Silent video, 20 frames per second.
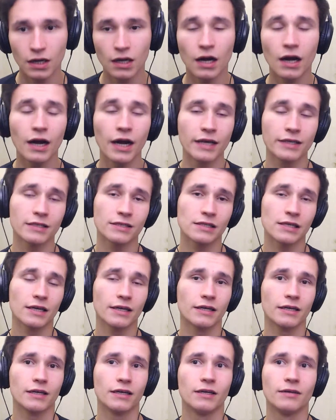Ah, it is
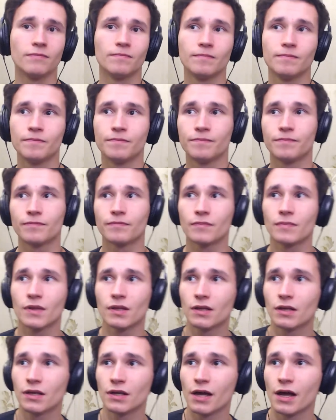like a uh,
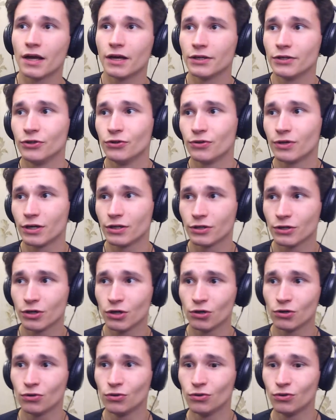you can
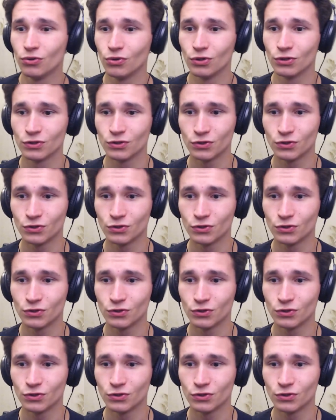go